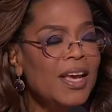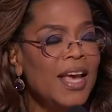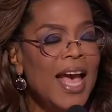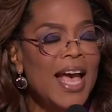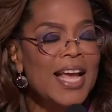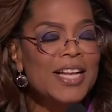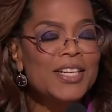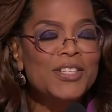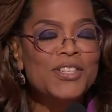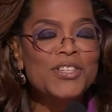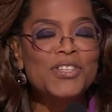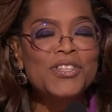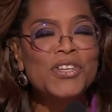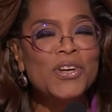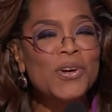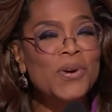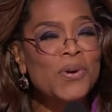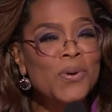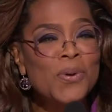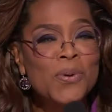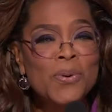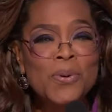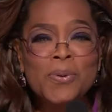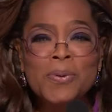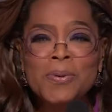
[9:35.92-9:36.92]
And
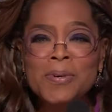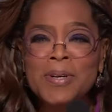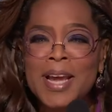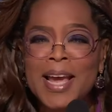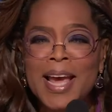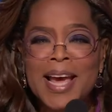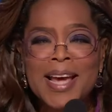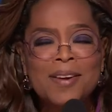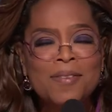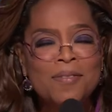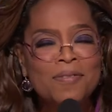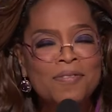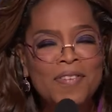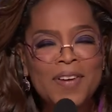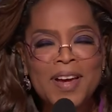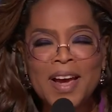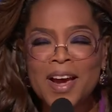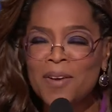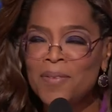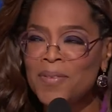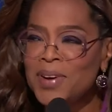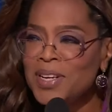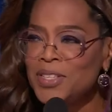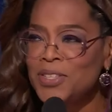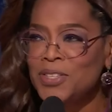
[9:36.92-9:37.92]
soon, and
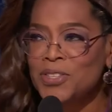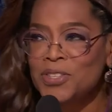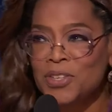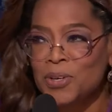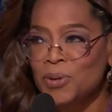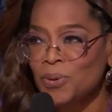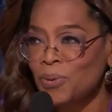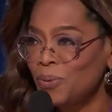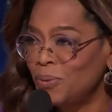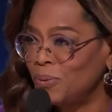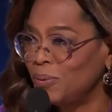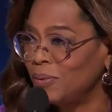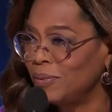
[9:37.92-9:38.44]
very soon,